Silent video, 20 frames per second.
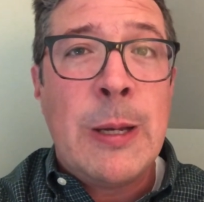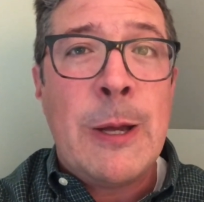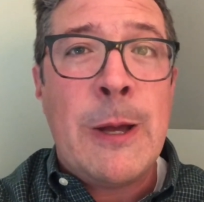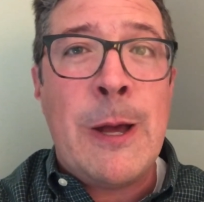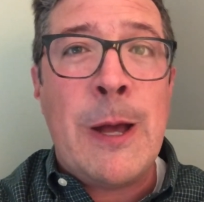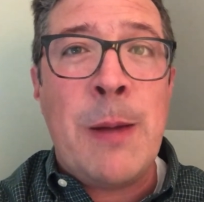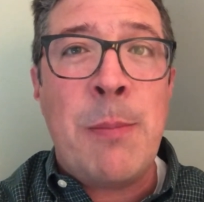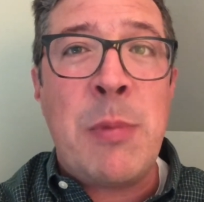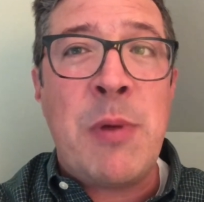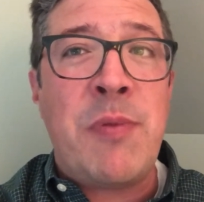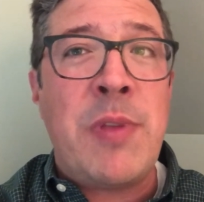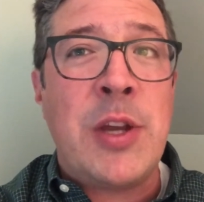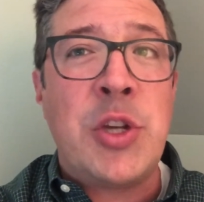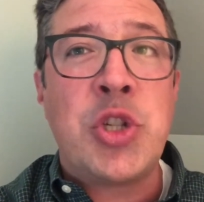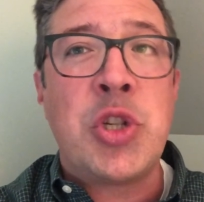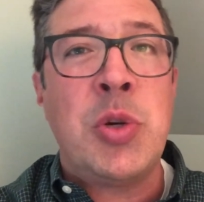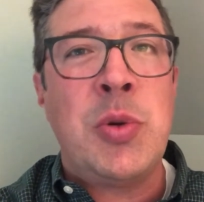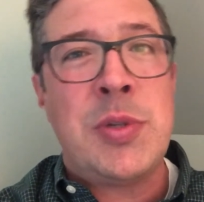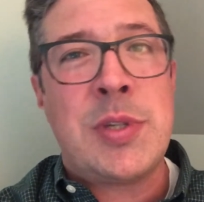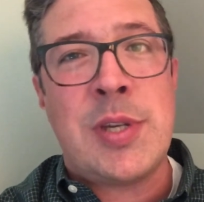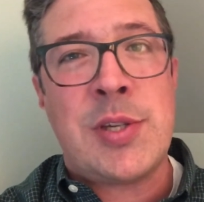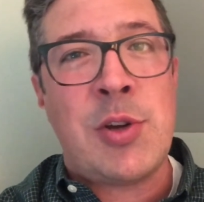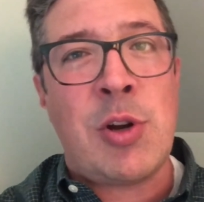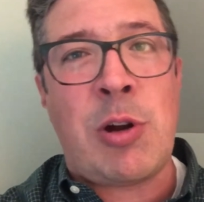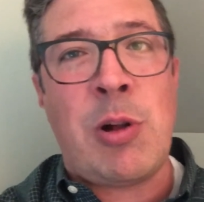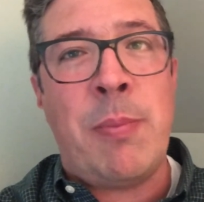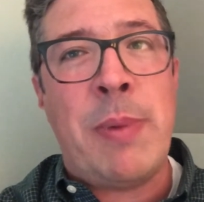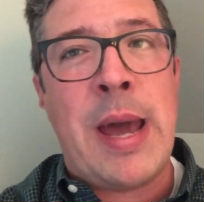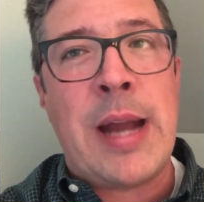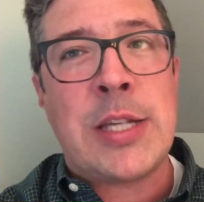If they choose to
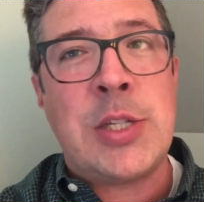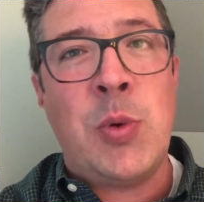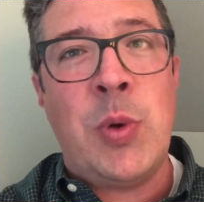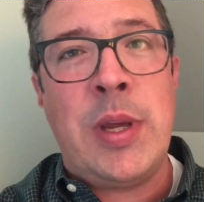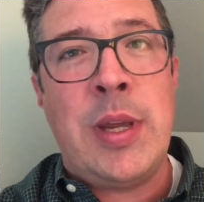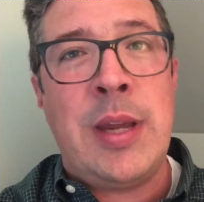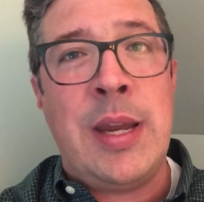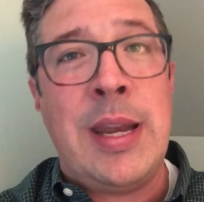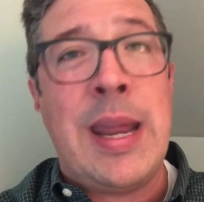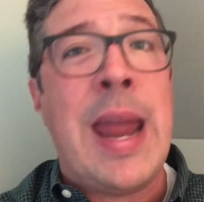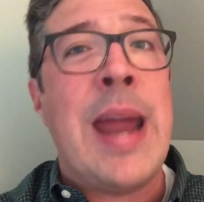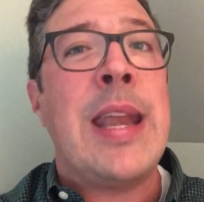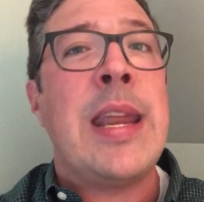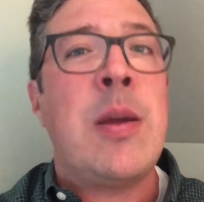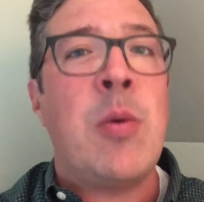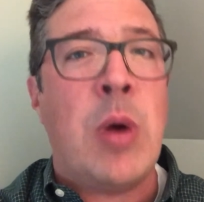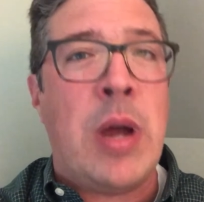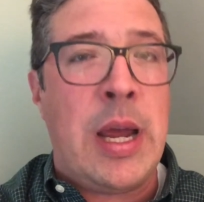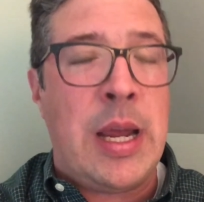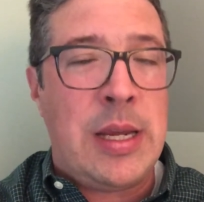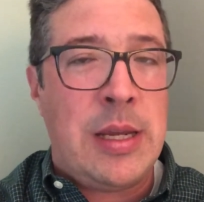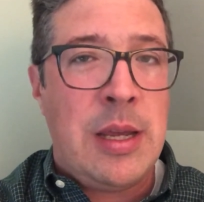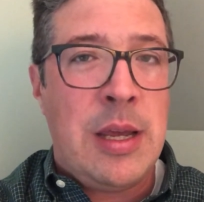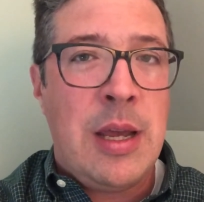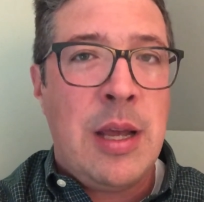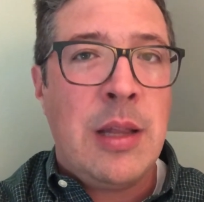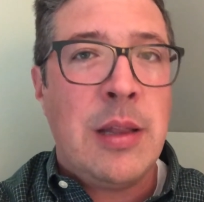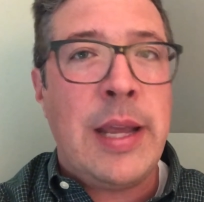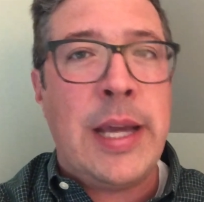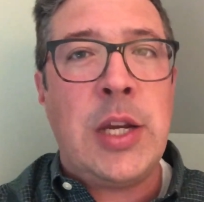circle back to it in any way
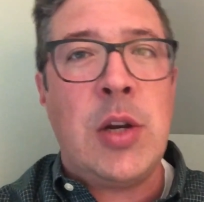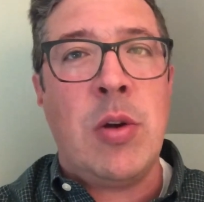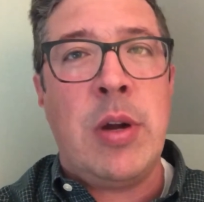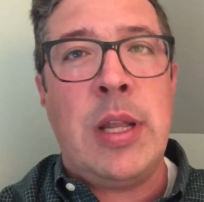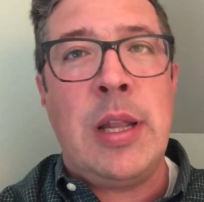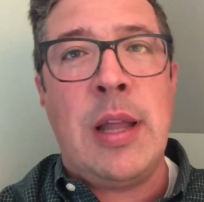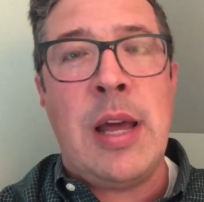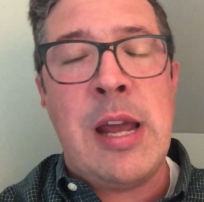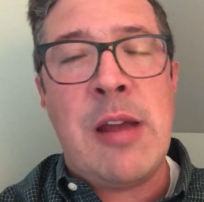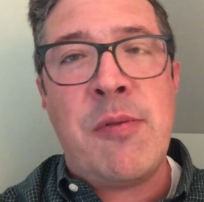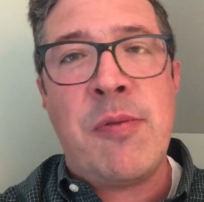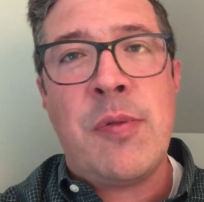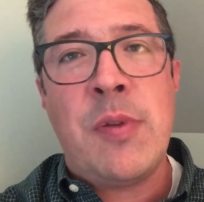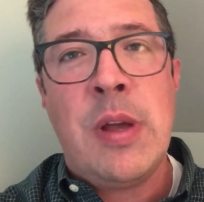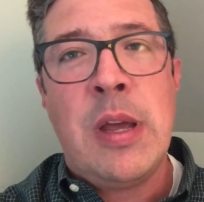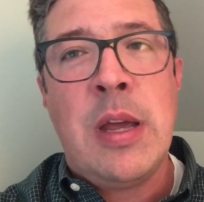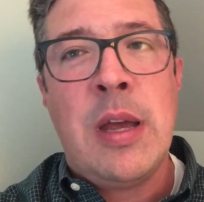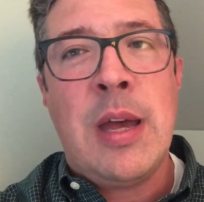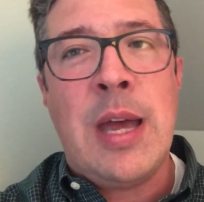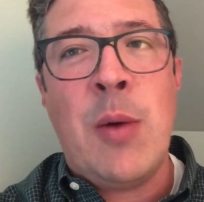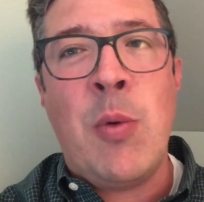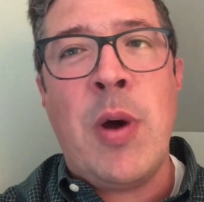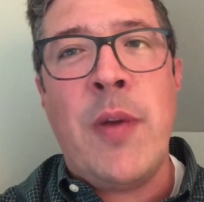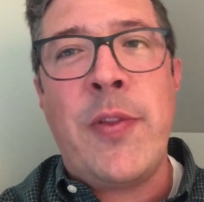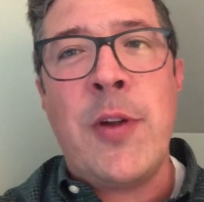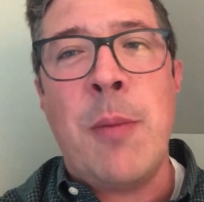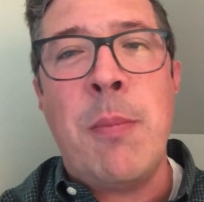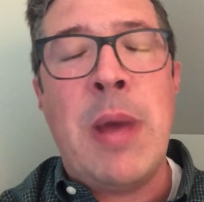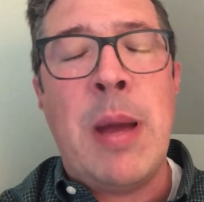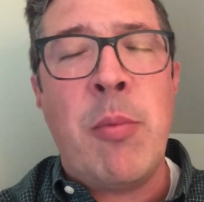later in life, I want
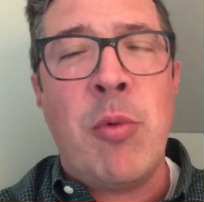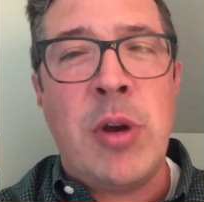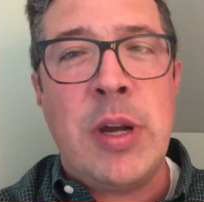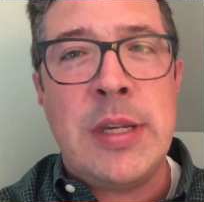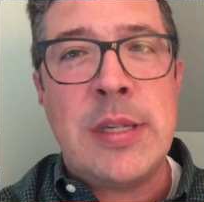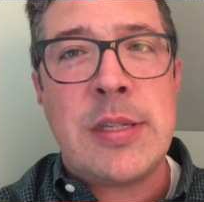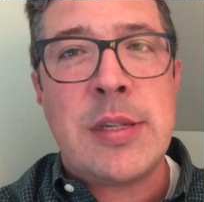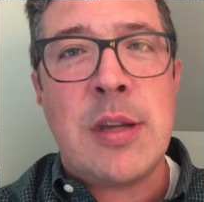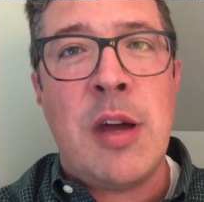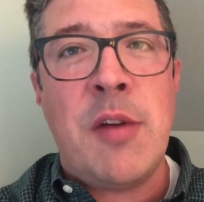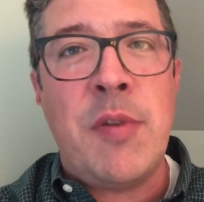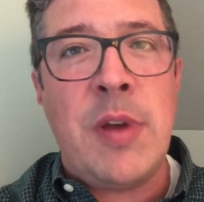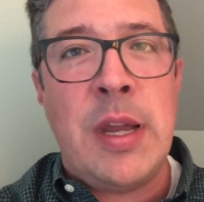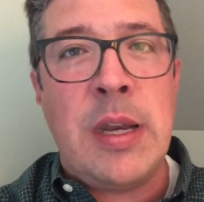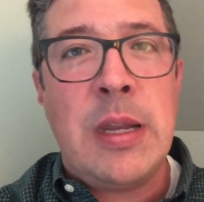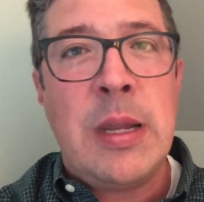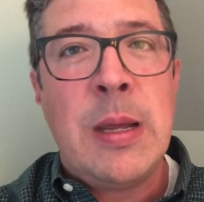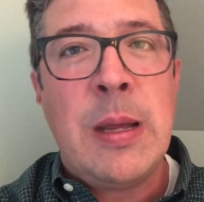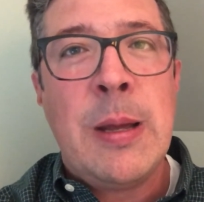their memories of it